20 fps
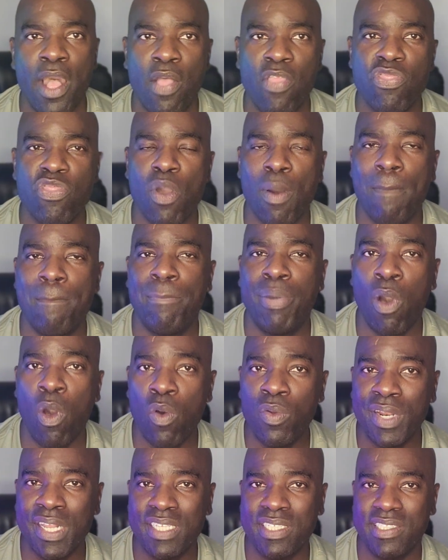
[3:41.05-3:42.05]
the
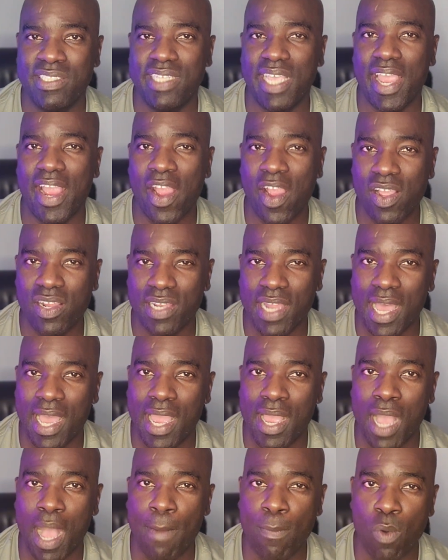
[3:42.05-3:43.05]
bonus
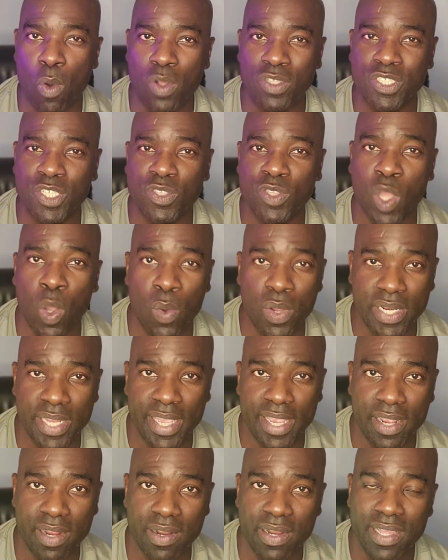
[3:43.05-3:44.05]
airline I'm going to throw in
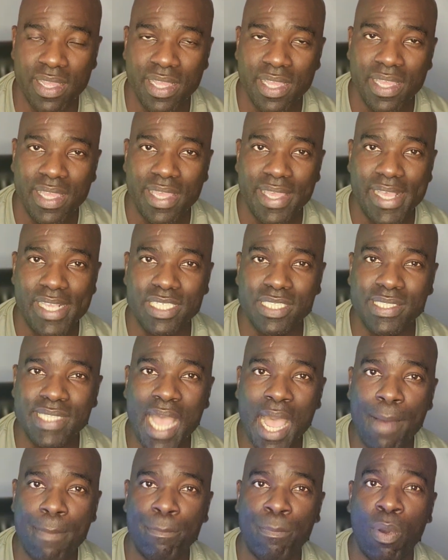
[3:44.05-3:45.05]
here is
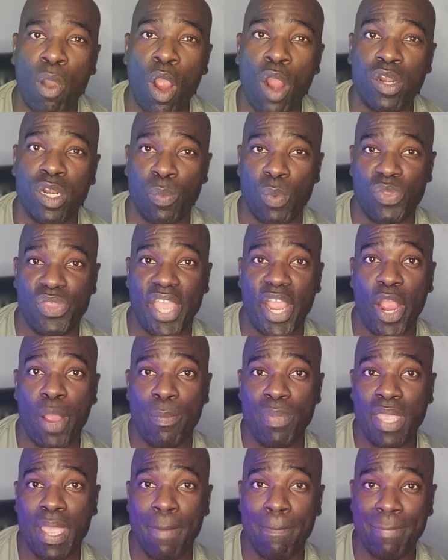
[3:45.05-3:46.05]
not partnered with
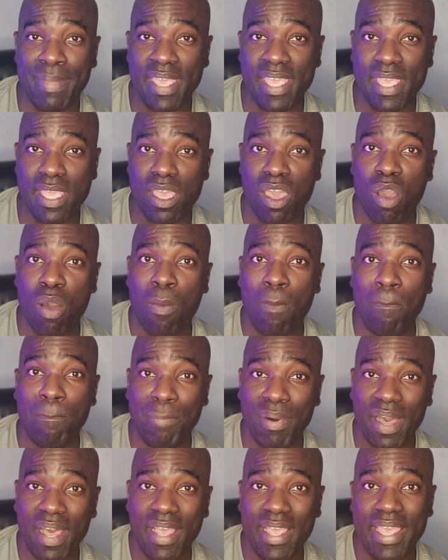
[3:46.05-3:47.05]
Airbnb,
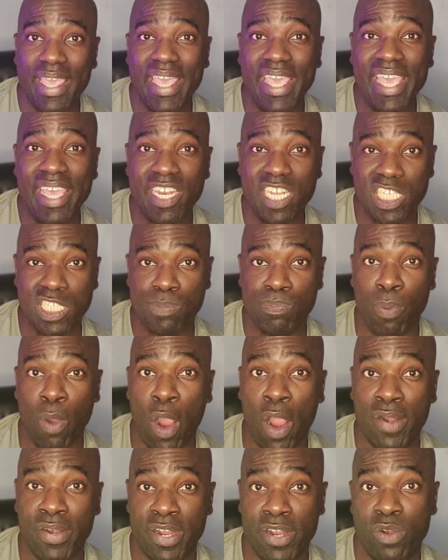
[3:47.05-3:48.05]
but it is
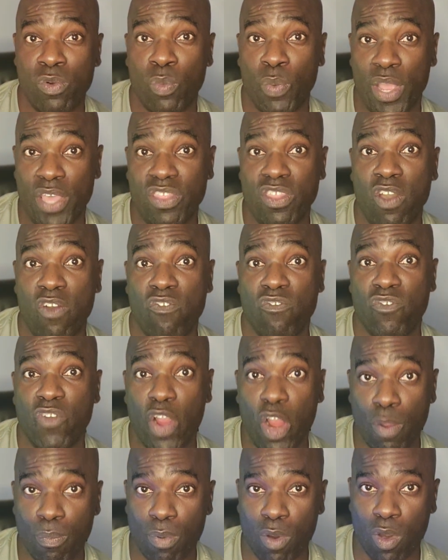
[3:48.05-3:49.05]
partnered with
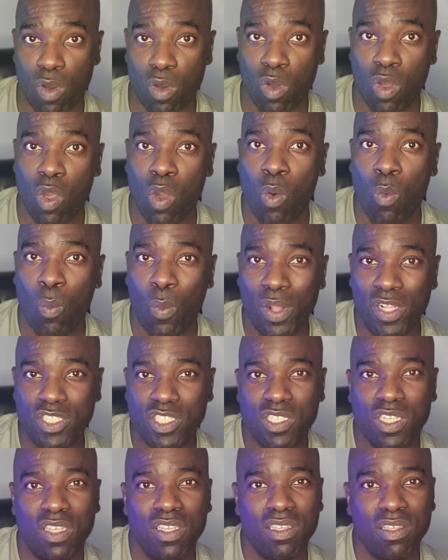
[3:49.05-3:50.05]
Vrbo,
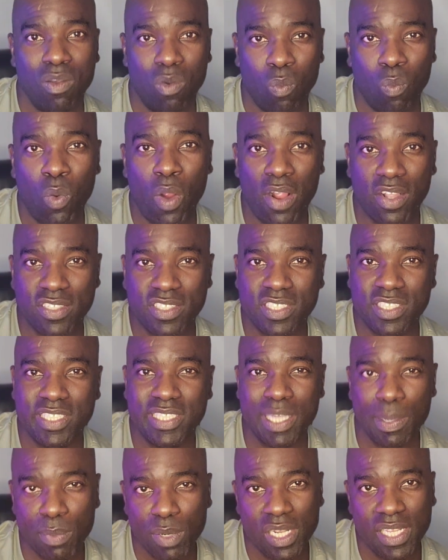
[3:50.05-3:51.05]
which works
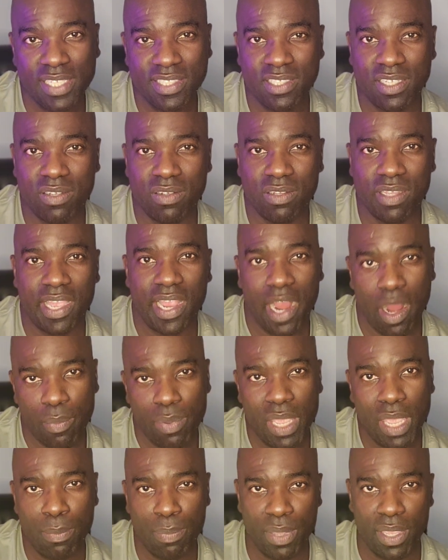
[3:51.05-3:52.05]
similarly to
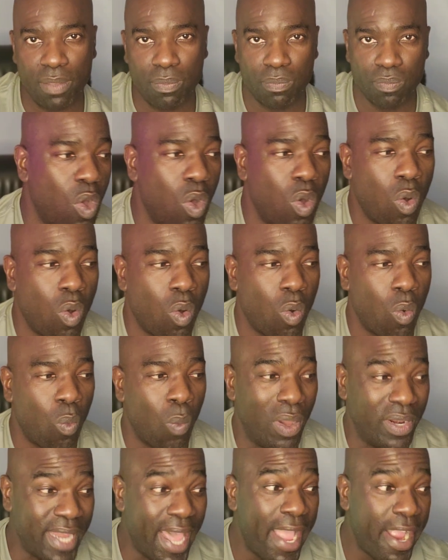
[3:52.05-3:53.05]
Airbnb.
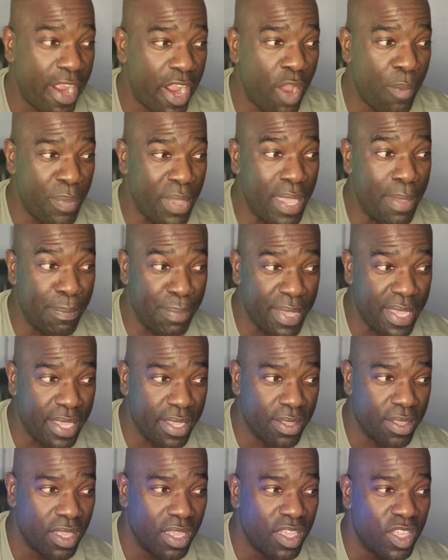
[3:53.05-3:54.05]
While not
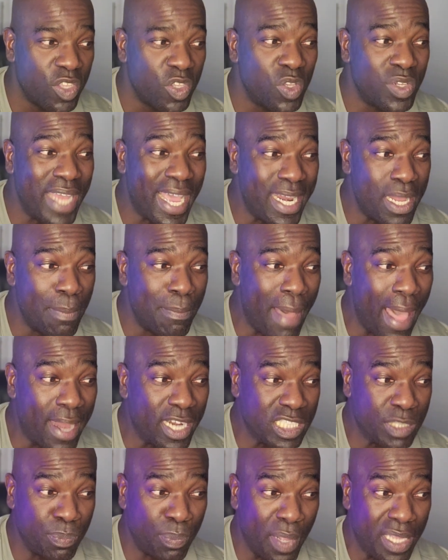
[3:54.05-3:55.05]
Airbnb, United
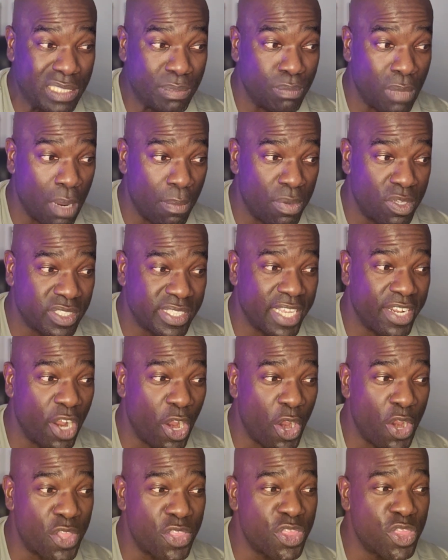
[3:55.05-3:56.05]
Mileage Plus members can
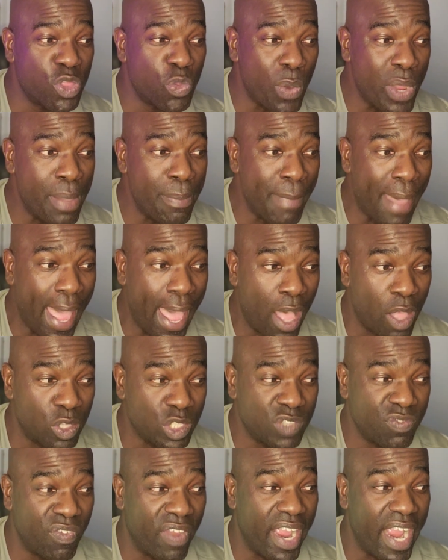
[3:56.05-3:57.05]
earn 3
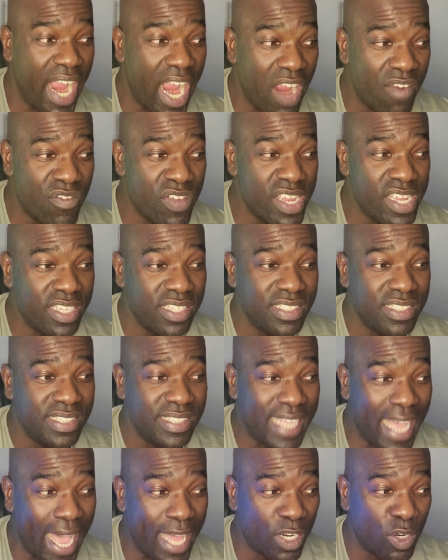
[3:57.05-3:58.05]
miles for every
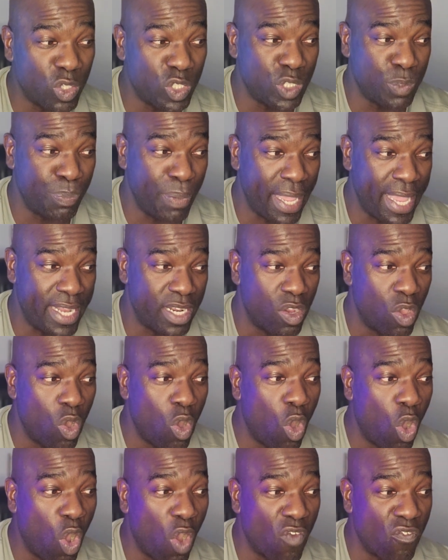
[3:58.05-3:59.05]
dollar spent
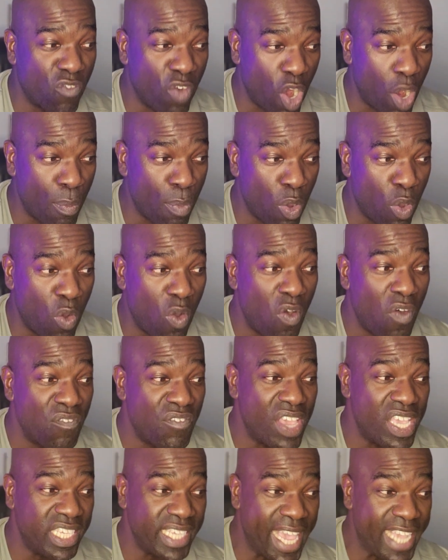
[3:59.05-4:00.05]
on Vrbo
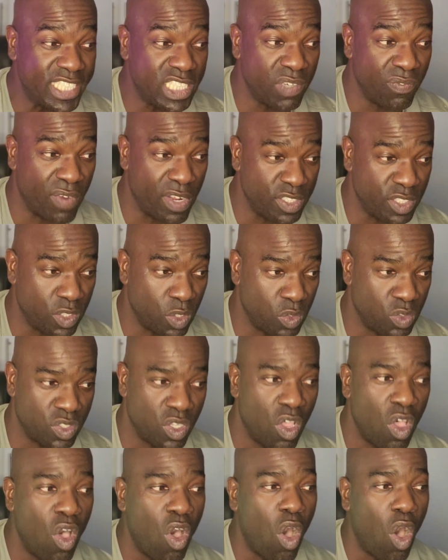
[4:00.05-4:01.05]
vacation rentals.
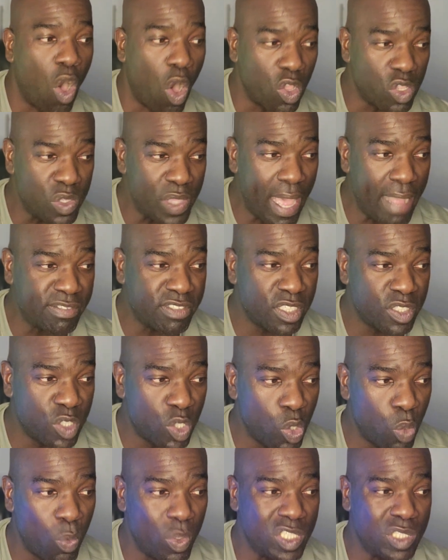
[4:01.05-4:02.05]
All you have to
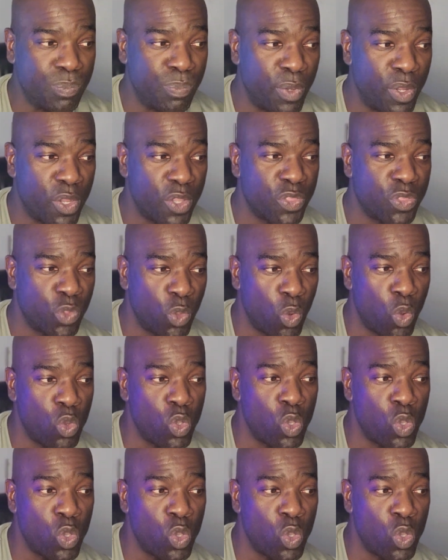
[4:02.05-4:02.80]
do is book through